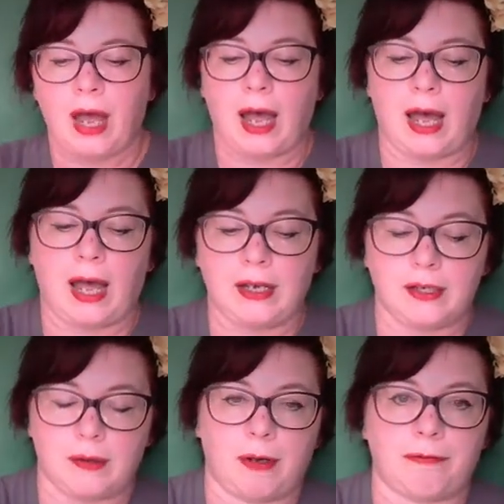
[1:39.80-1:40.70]

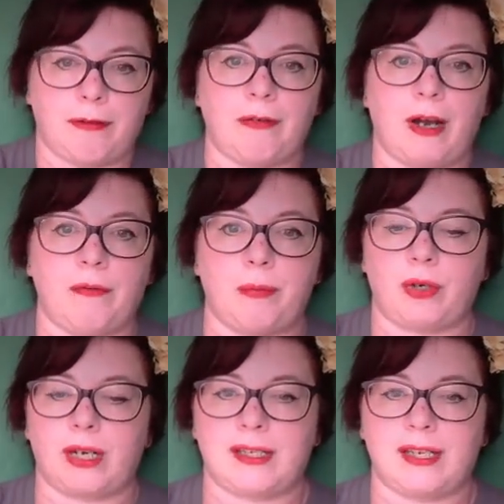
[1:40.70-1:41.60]
And my favourite ever
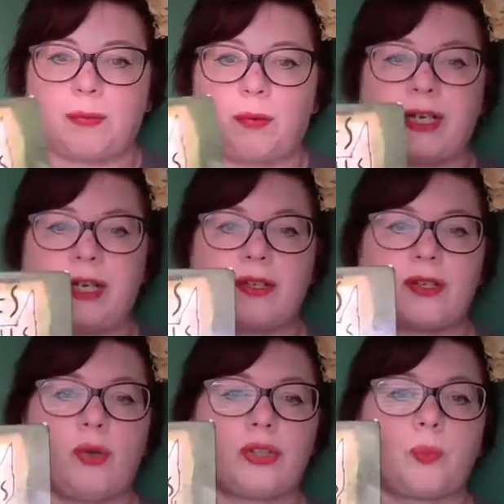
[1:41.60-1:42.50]
book is this one here. It's
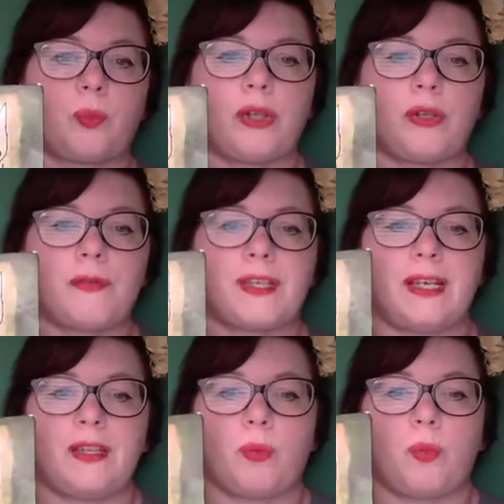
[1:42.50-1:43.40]
called The Wolves
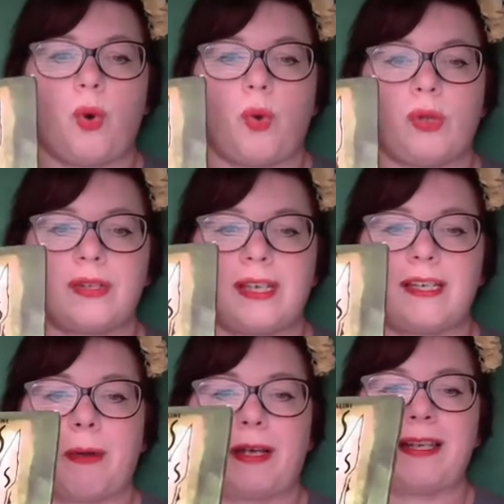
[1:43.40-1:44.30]
in the Walls, and
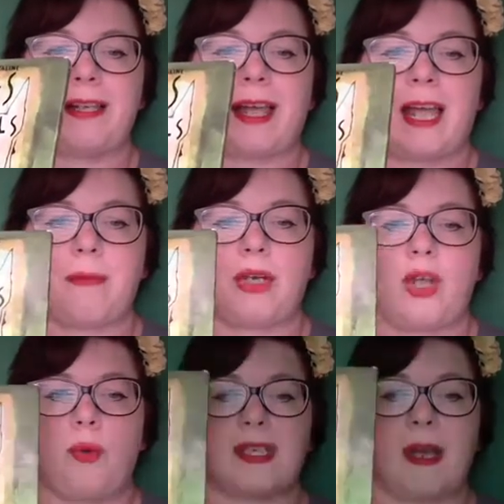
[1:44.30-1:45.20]
it's by Neil Gaiman,
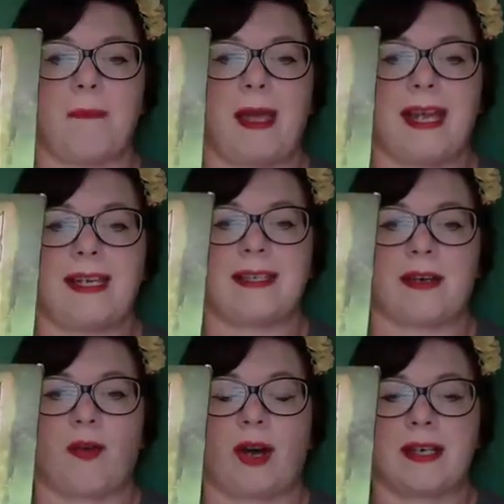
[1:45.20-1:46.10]
who is an
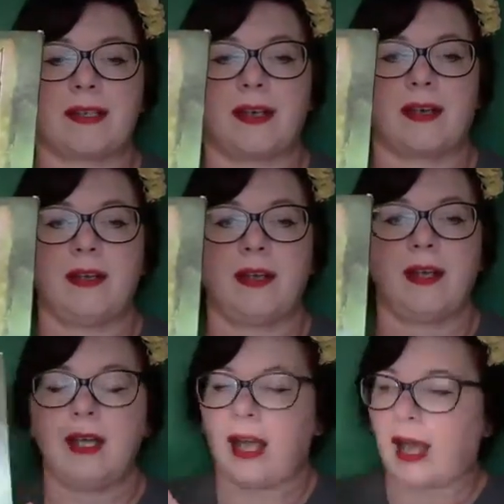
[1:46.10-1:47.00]
amazing writer.
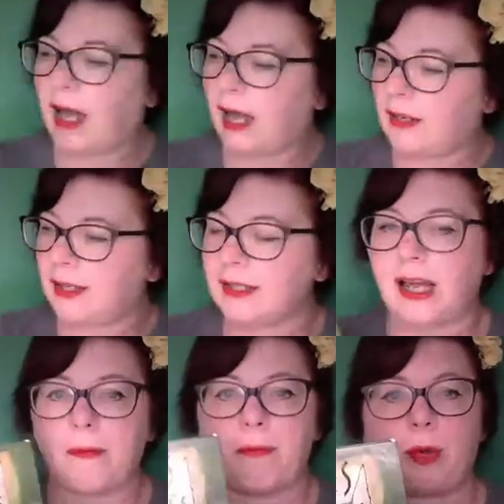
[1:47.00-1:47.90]
And this
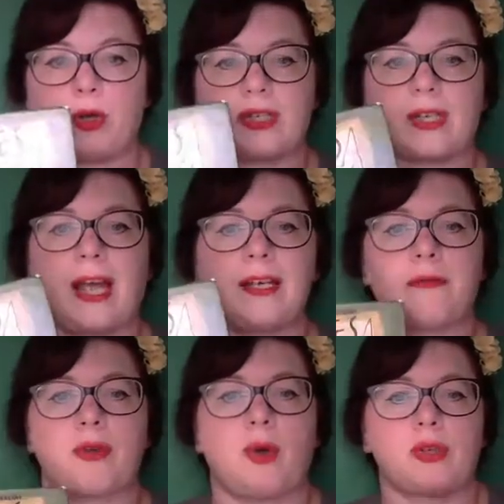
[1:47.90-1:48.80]
type of book's kind
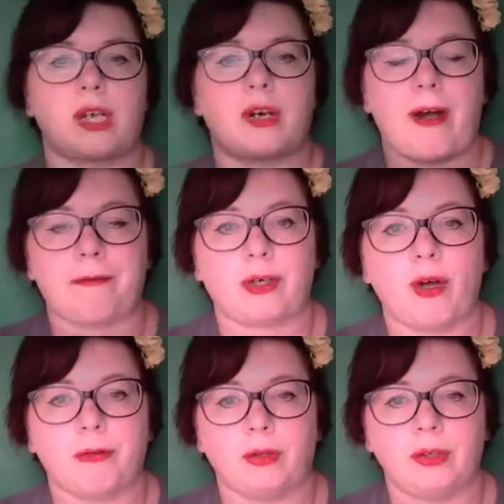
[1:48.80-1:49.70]
of called a graphic
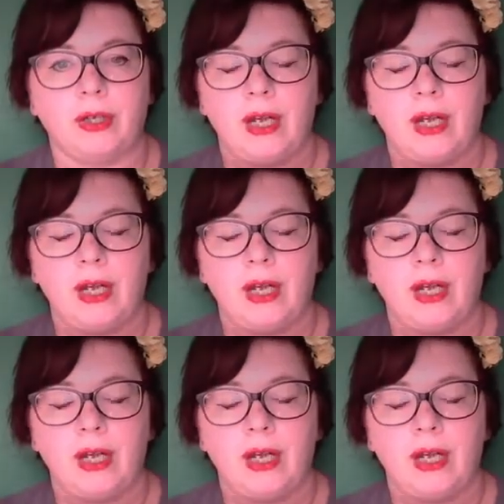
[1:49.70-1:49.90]
novel.